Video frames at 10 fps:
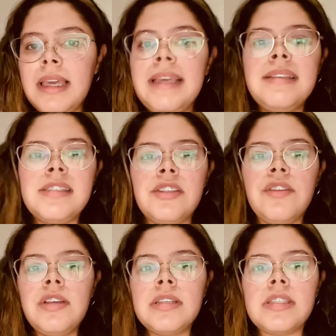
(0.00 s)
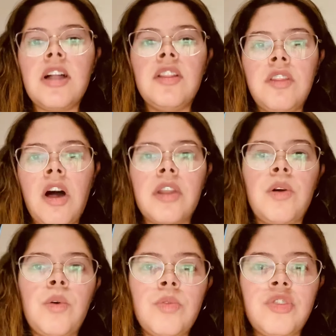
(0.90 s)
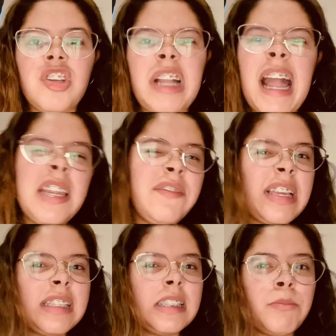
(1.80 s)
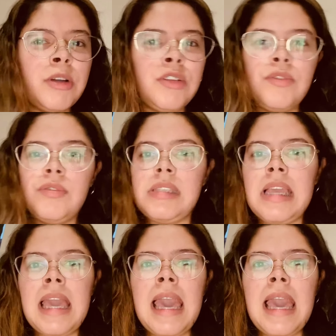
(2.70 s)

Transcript: he still looks a lot older, kind of like someone who's